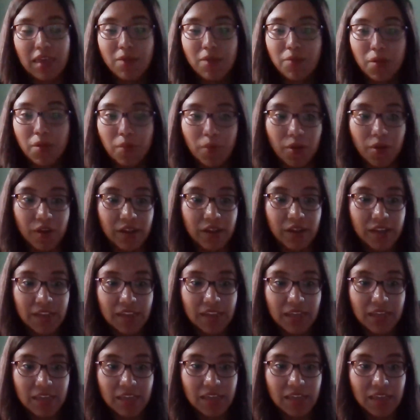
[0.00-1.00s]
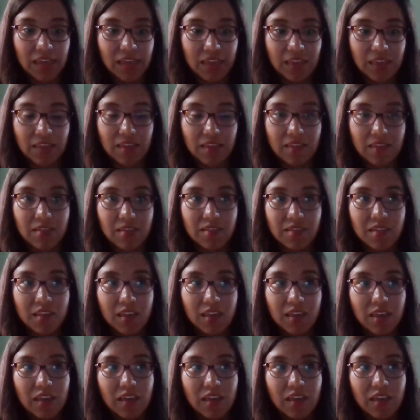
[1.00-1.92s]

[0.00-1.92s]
email marketing is